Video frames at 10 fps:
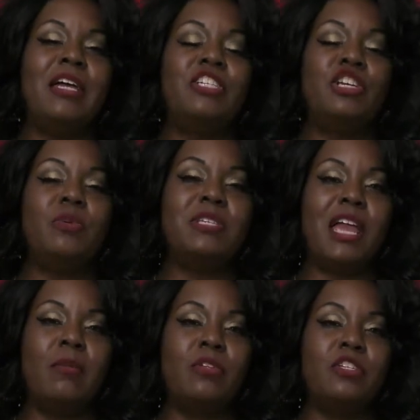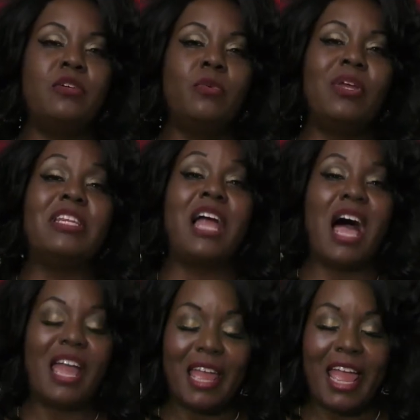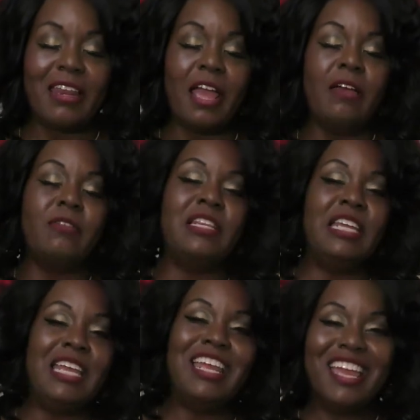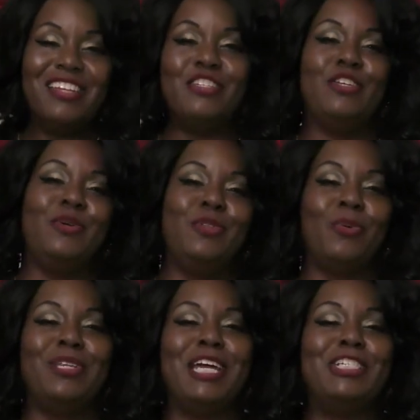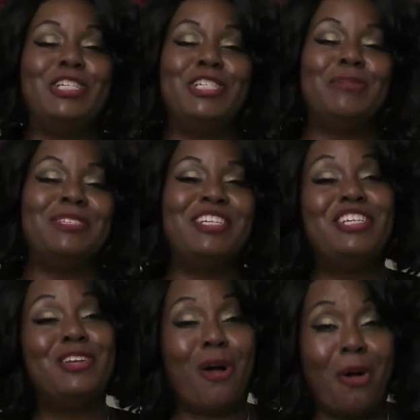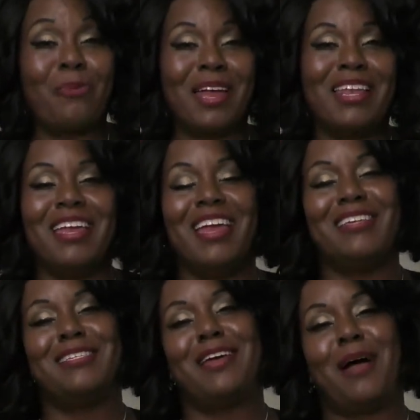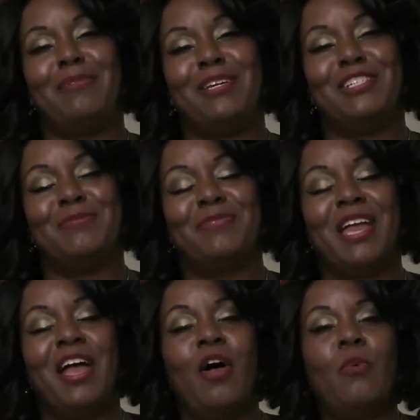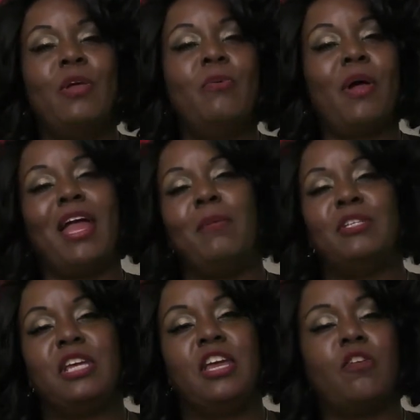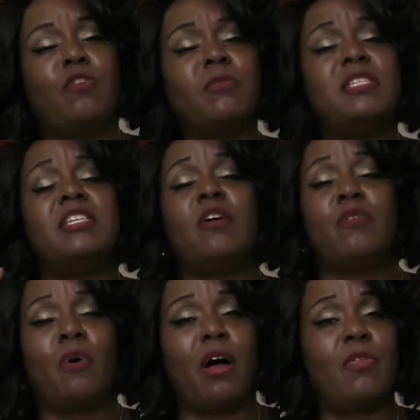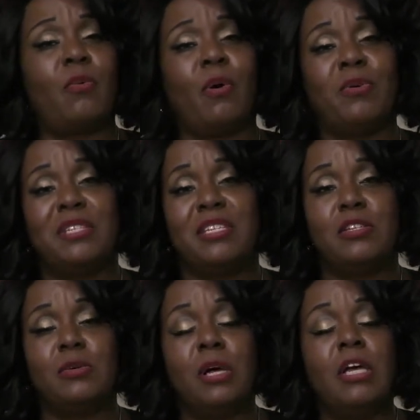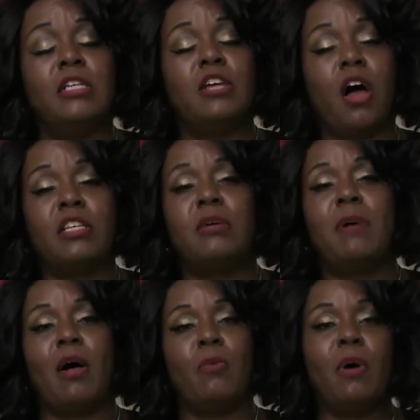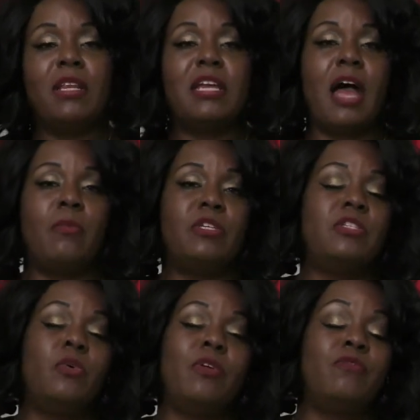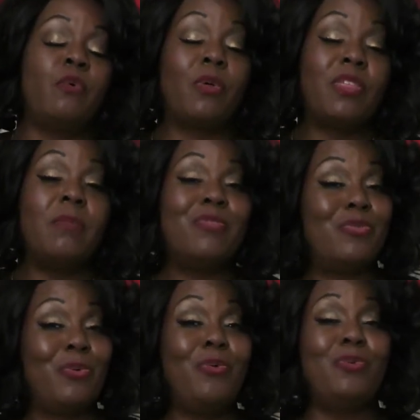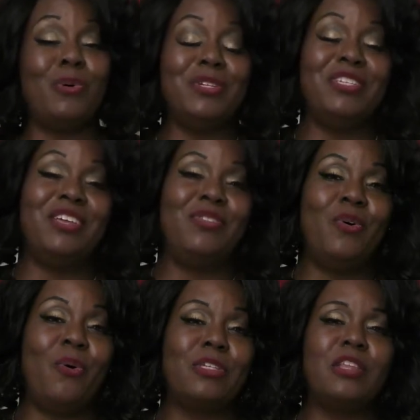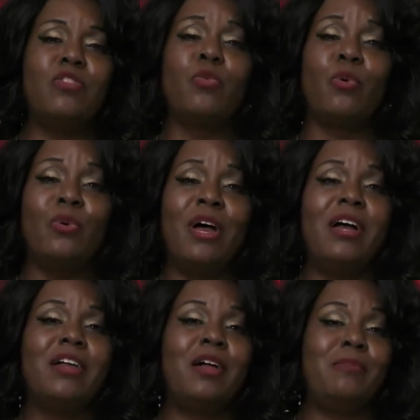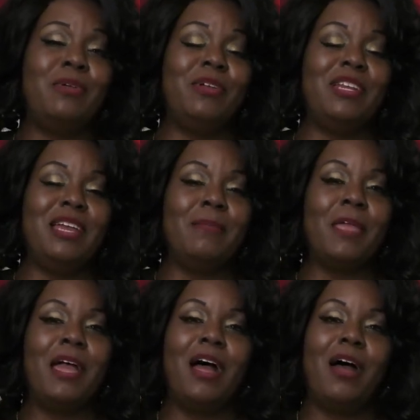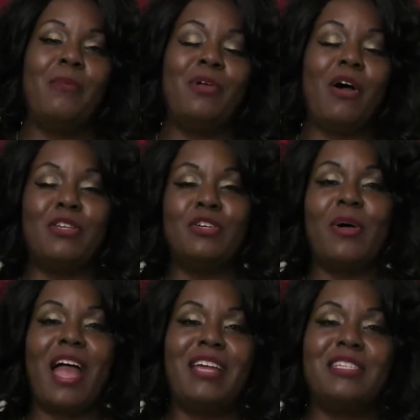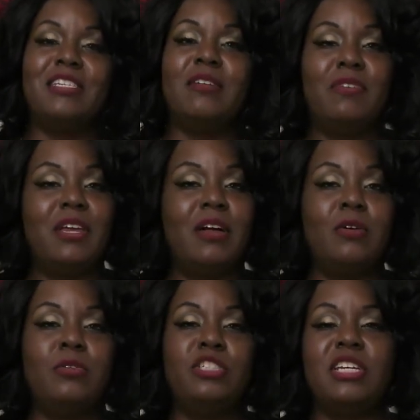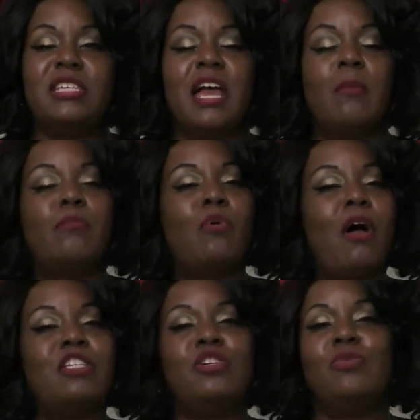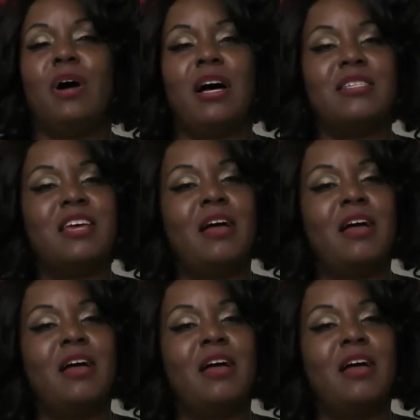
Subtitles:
she was able to rely and lean into the relationships that she'd already established. We were able to hear from several other roses who talked about what God was doing for them through Roses and Thorns and through community. We also had Sylvia, who just brought to us